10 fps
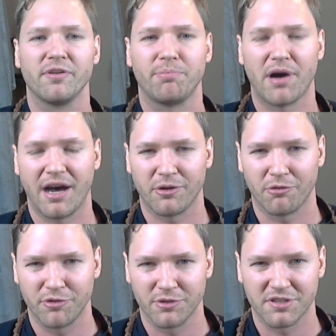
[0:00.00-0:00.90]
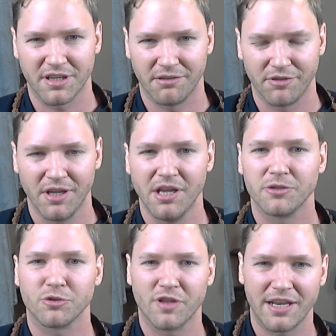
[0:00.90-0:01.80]
a part of yourself.
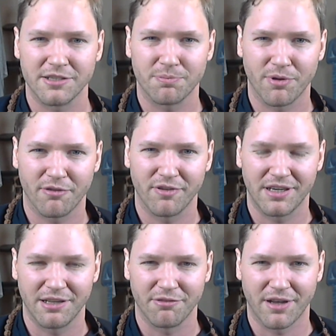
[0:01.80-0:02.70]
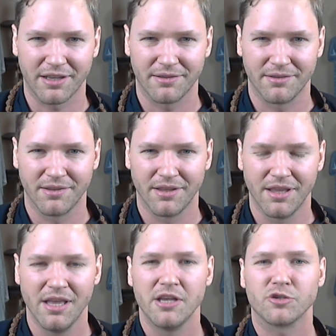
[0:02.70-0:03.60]
So that is perfectly fine.
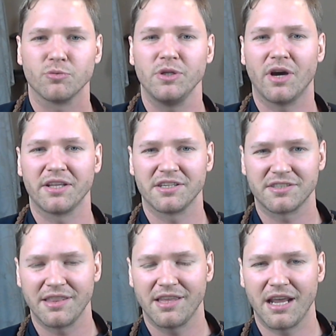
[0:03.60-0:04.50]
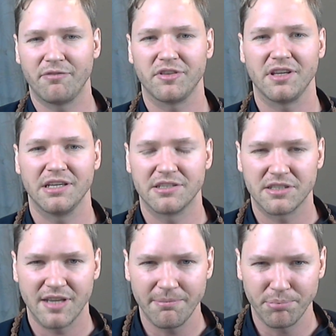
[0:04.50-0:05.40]
So when you understand that everything is
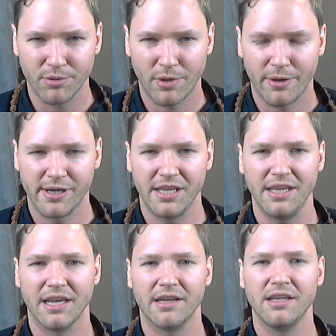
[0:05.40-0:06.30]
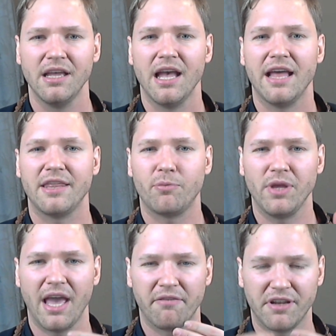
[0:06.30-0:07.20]
temporary here, and that we
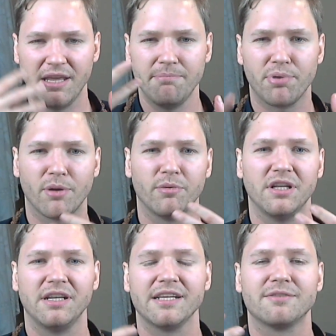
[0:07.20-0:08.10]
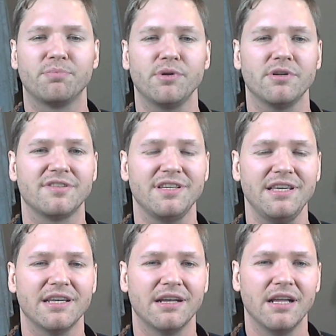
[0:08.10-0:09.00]
have an impermanent experience
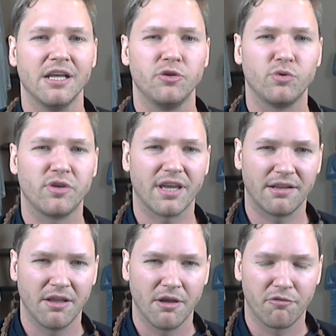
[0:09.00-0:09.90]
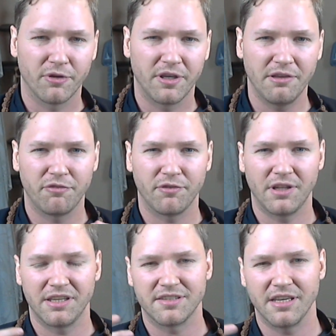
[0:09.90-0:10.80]
here, you can forgive,
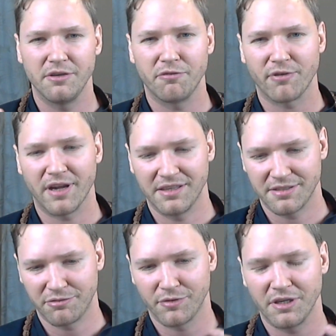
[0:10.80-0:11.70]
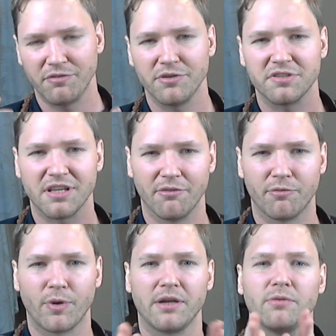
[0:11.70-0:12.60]
let's say, your friends, and forgive yourself
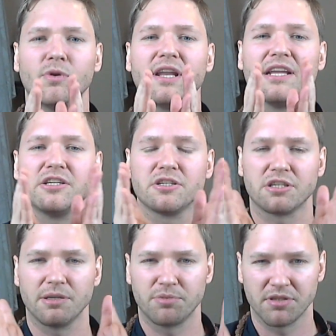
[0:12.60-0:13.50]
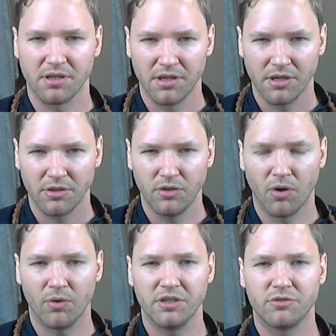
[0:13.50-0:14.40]
when relationships
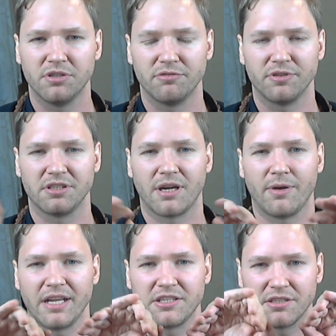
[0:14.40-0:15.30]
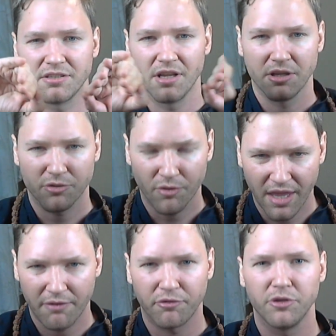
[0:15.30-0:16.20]
go into different directions. So
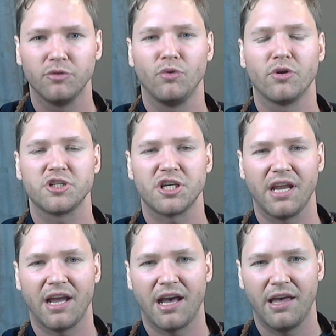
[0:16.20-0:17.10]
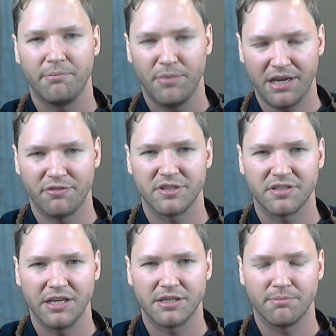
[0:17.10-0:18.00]
therefore you do not share a
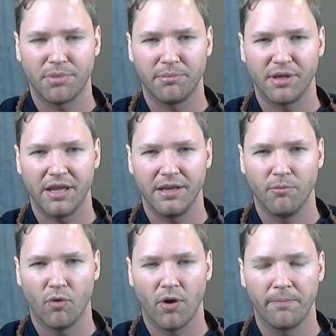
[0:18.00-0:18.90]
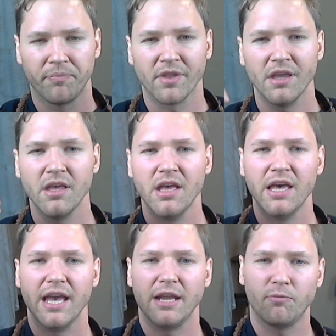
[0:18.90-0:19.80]
manifestation bubble anymore.
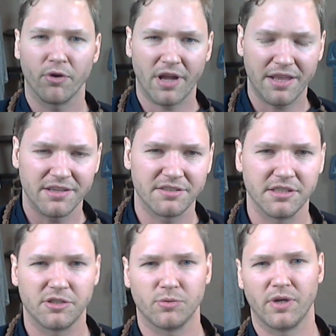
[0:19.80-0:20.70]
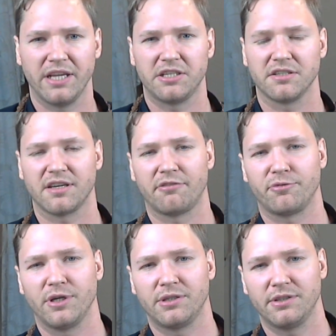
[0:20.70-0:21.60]
In what other situations are
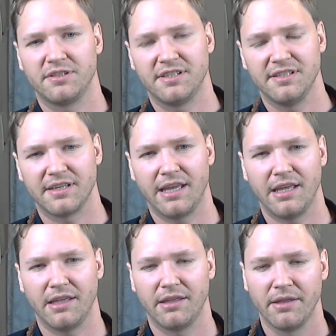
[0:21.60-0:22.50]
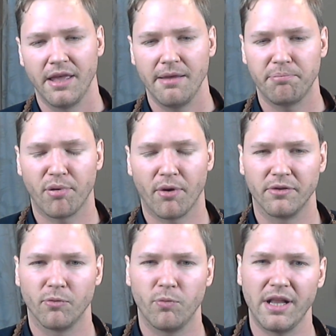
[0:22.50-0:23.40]
frequencies
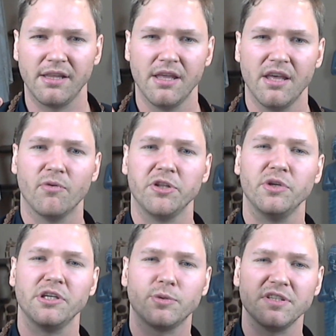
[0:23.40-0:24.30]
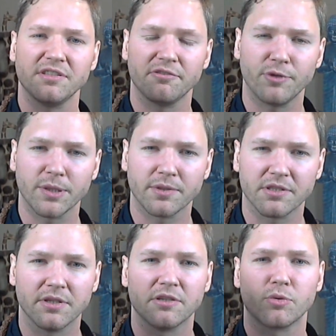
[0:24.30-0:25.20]
important? Well, when you increase in
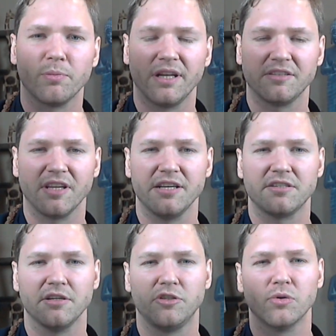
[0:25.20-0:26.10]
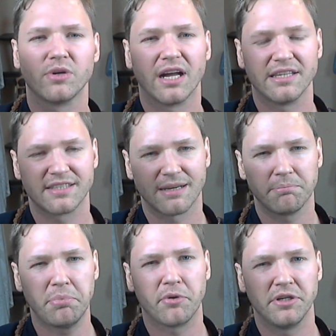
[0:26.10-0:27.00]
frequencies through meditation and yoga, at some
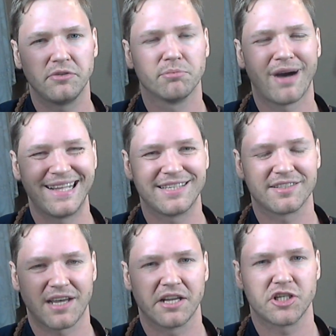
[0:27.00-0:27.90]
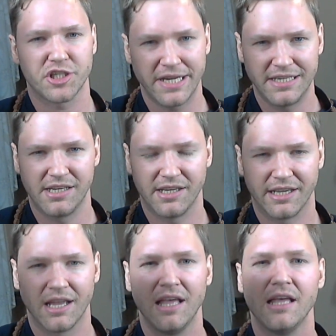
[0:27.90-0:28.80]
point you might start channeling